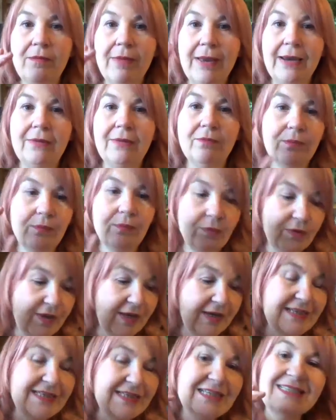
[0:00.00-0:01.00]
mean
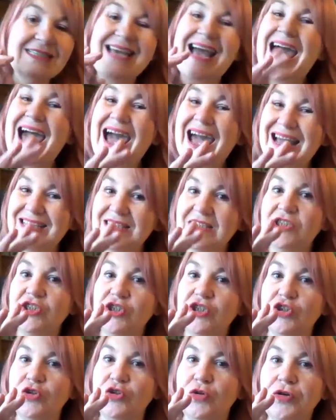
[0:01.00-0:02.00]
that it is a
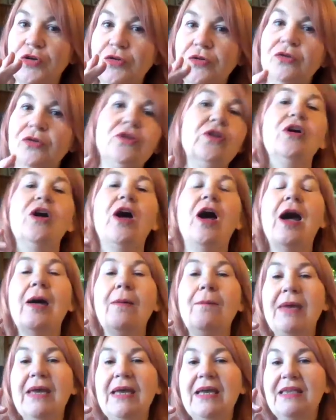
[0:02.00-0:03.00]
hazardous oil.
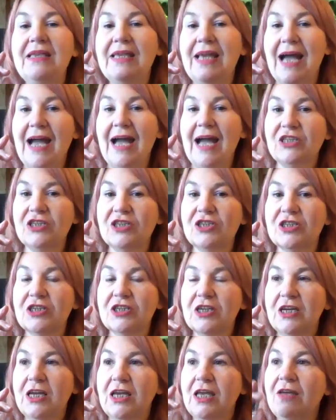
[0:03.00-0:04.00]
I mean that
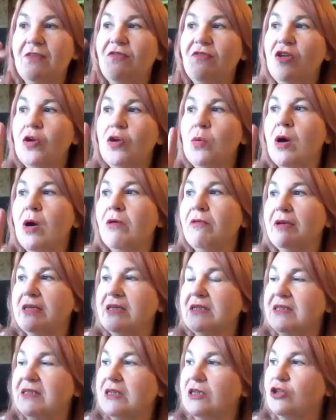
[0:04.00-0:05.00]
if you are
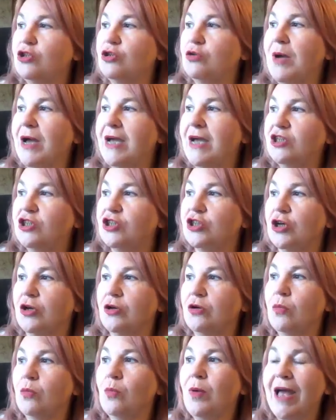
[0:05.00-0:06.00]
in a
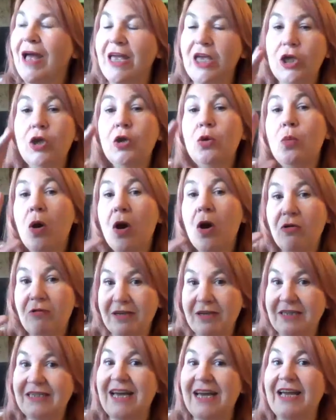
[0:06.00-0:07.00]
situation where you are
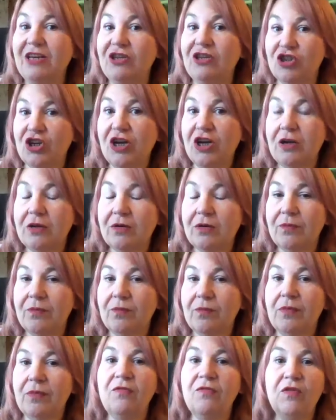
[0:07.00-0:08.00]
in danger,
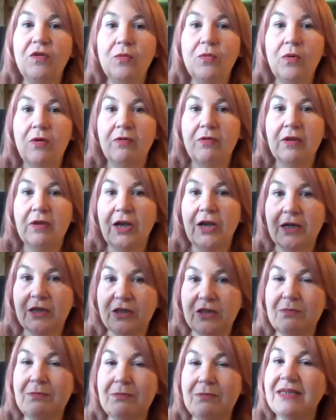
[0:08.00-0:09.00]
if you are in like
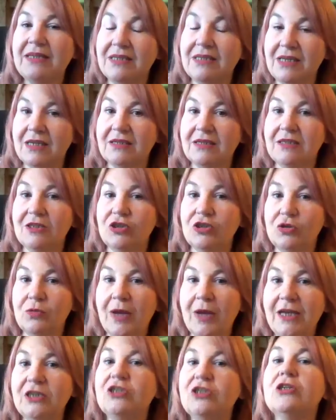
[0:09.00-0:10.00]
a domestic
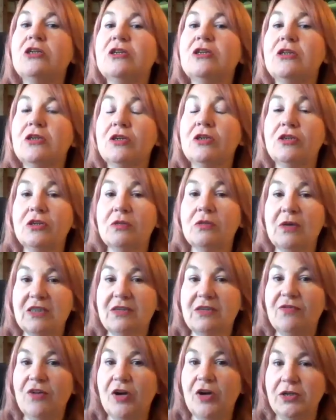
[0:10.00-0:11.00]
situation, a
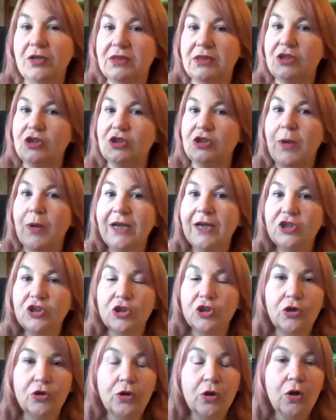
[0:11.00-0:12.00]
domestic violence
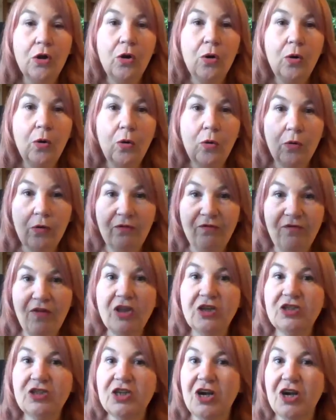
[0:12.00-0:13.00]
situation, or a
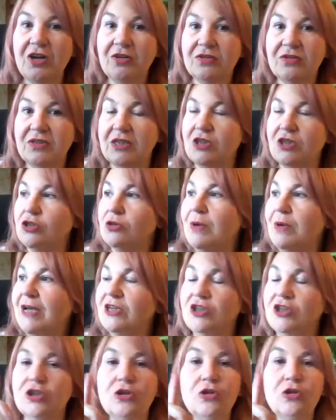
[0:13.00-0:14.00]
volatile
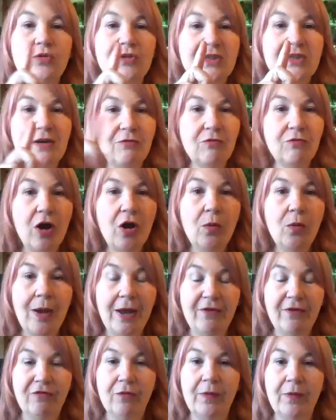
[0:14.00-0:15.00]
situation, you stay right
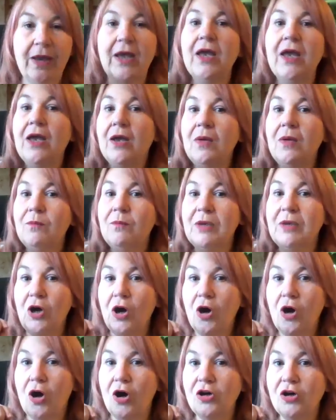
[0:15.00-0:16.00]
away from it,
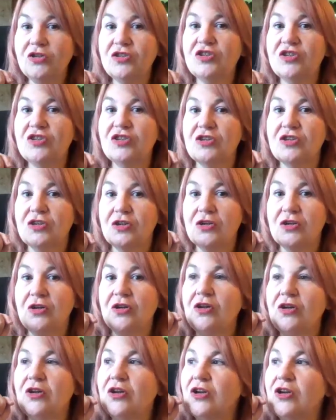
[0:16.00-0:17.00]
because
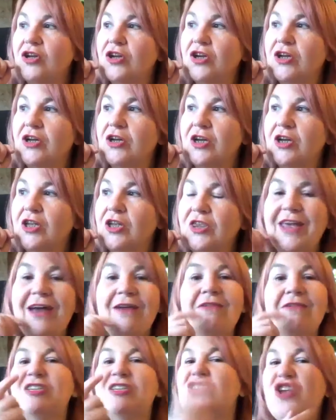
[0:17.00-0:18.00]

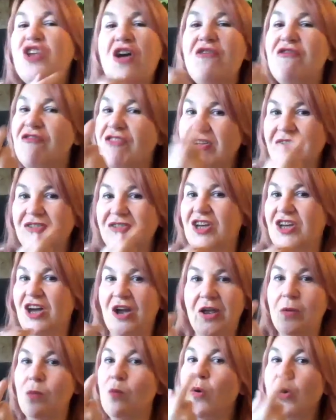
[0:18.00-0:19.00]
there is no
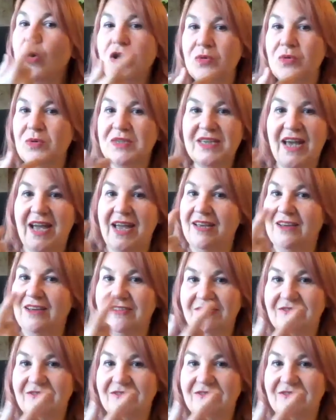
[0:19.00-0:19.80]
filter in what you say.